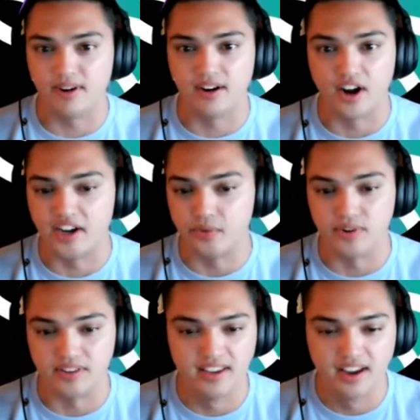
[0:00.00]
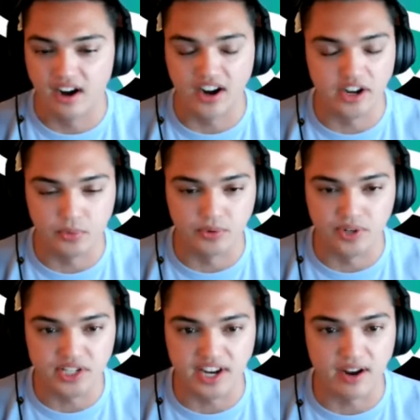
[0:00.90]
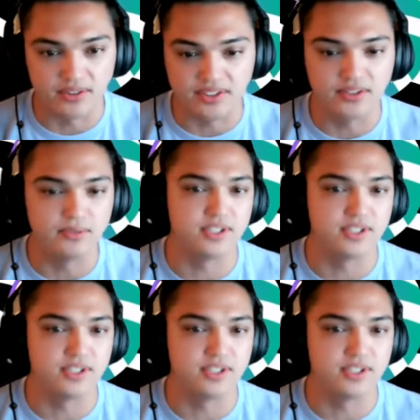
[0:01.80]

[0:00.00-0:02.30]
Are anyone reaching out to you?